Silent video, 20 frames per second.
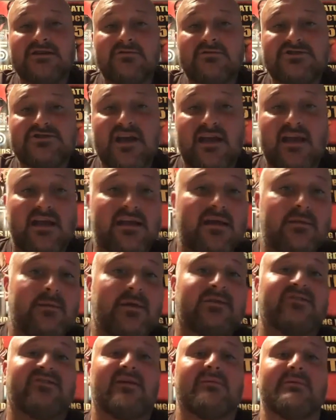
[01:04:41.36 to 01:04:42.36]
out
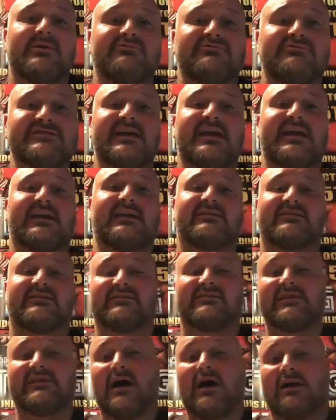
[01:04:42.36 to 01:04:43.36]

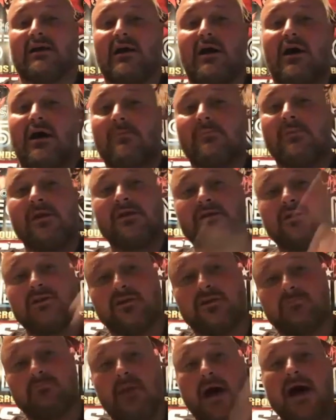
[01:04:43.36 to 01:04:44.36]
mswtickets.com. You can
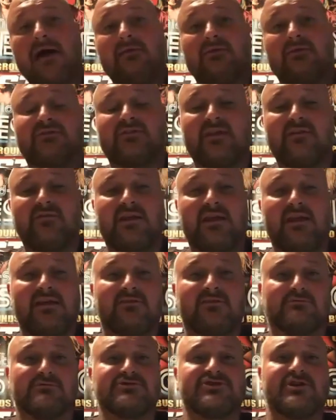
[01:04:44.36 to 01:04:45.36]
buy those DVDs.
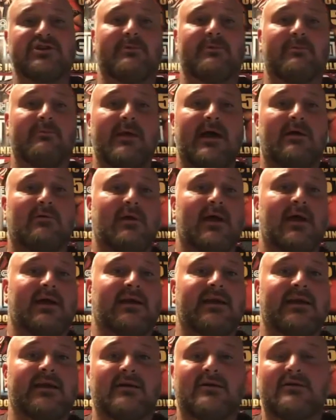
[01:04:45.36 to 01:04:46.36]
We're shipping them out right
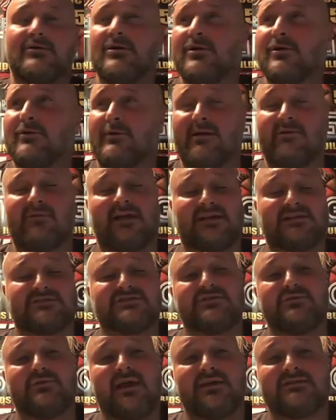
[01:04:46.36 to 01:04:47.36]
now. We have like a
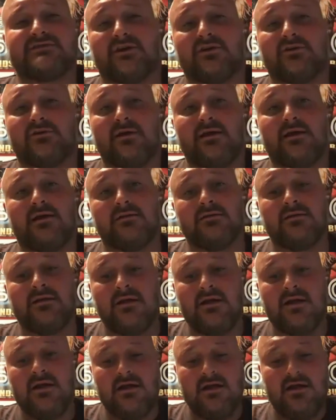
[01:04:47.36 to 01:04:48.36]
2-day turnaround,
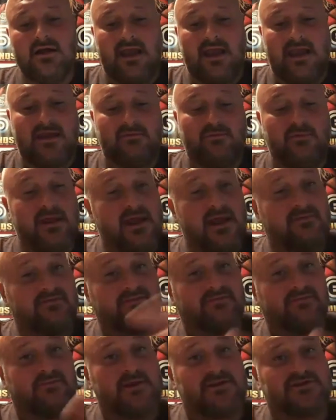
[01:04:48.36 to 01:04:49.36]
and we have a
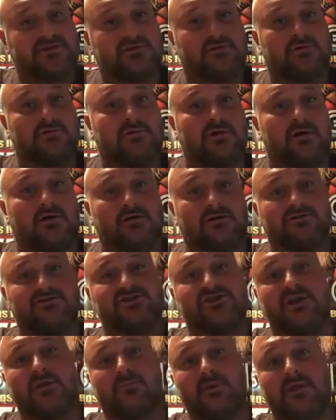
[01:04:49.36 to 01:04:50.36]
special on our
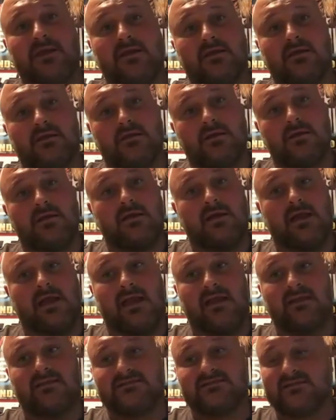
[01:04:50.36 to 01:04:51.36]
shipping.
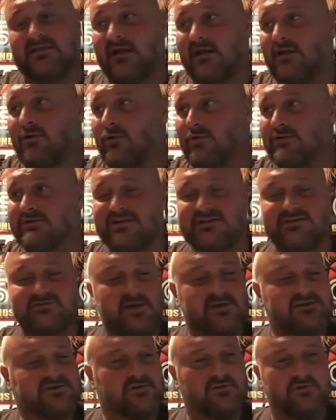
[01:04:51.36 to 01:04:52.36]
It's a quarantine
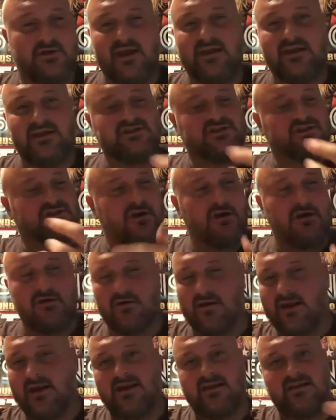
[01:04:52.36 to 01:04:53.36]
special. Any
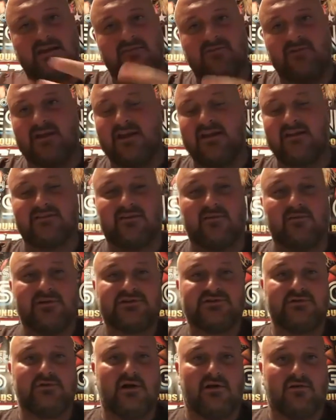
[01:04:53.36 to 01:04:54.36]
shirt, any DVD, it's only
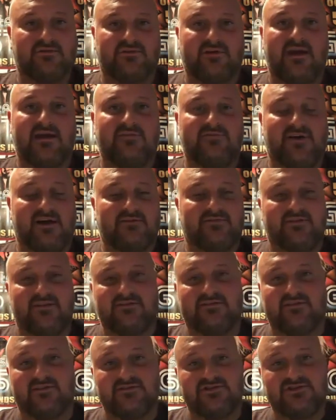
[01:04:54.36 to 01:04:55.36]

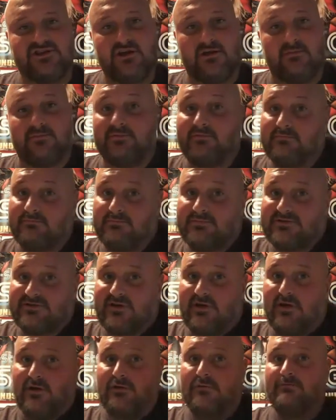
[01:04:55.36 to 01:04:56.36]
$2.85 to ship.
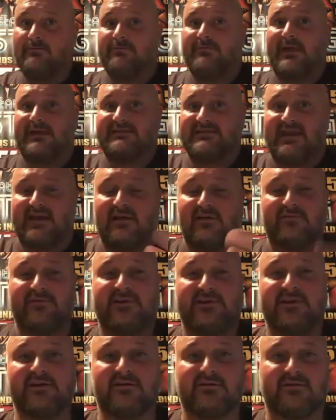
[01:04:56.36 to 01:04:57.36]
So that's a hell of a
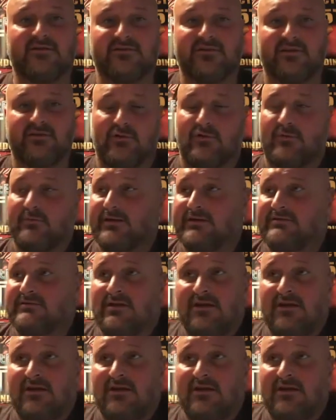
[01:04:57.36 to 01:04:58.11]
deal because it normally